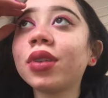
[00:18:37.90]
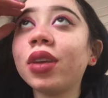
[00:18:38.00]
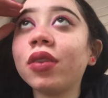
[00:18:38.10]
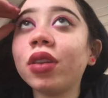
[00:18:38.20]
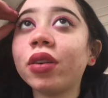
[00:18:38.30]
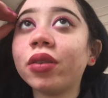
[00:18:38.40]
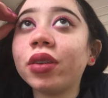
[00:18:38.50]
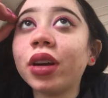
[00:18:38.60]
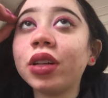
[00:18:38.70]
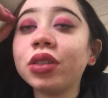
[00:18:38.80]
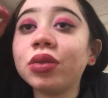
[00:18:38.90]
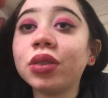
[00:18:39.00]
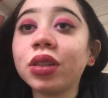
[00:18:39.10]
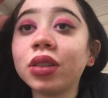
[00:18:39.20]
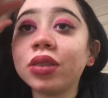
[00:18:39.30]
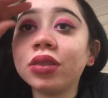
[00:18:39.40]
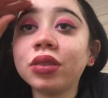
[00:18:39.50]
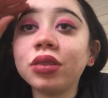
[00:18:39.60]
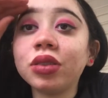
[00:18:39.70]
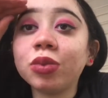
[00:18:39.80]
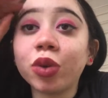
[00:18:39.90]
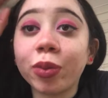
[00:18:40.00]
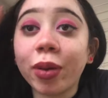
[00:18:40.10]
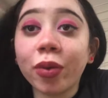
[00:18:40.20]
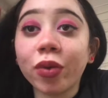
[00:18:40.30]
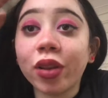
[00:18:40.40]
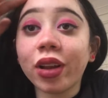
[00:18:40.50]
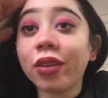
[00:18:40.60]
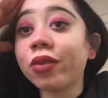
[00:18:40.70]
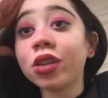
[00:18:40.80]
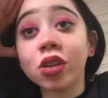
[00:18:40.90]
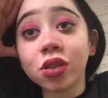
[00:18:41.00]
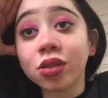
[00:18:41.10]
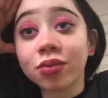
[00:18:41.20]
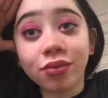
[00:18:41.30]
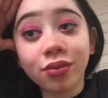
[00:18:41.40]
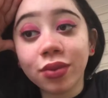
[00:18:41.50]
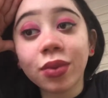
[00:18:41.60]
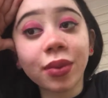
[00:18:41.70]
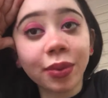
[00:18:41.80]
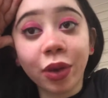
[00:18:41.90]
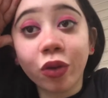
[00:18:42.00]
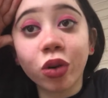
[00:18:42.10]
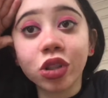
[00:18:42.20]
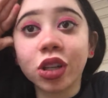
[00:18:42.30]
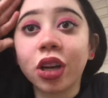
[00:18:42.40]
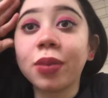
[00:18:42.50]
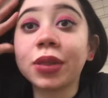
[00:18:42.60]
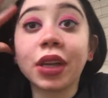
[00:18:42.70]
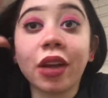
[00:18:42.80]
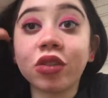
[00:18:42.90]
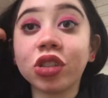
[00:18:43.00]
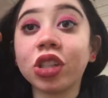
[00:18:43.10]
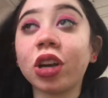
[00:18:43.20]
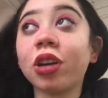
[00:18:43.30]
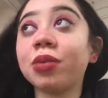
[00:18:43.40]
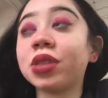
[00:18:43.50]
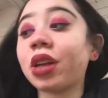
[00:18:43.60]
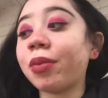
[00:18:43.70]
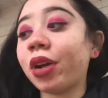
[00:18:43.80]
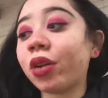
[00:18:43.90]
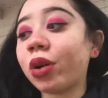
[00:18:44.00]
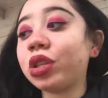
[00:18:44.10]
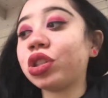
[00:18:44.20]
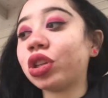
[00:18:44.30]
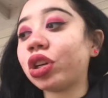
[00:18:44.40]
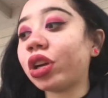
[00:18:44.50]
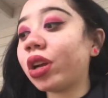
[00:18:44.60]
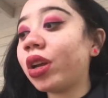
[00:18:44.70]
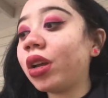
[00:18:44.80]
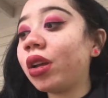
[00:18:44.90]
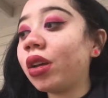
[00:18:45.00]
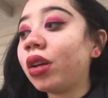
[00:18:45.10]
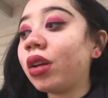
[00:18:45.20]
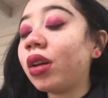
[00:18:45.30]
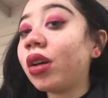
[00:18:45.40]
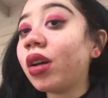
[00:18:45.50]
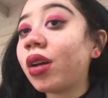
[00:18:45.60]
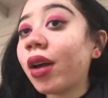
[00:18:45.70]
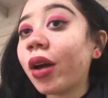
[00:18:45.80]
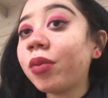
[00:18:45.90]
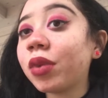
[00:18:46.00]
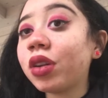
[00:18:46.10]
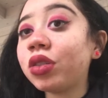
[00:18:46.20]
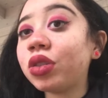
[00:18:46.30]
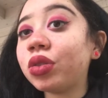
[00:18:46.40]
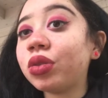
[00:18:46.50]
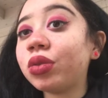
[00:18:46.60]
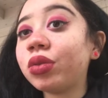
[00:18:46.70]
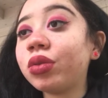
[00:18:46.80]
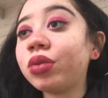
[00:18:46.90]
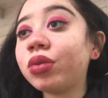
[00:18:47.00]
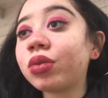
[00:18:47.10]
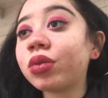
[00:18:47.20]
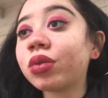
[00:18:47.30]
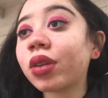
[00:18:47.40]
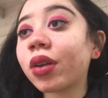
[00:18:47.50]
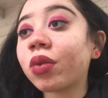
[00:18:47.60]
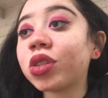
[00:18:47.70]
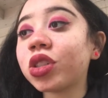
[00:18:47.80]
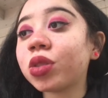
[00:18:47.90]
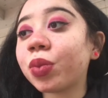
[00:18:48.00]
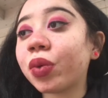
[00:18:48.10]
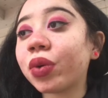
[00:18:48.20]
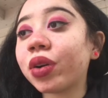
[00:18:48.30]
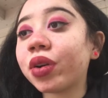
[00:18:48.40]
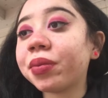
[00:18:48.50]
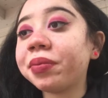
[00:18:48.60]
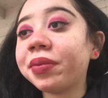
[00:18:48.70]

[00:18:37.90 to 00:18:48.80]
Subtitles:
even though I do need to do more baby related videos before she comes and after she comes. I'm not quite sure how I'm gonna do, like, when she's born.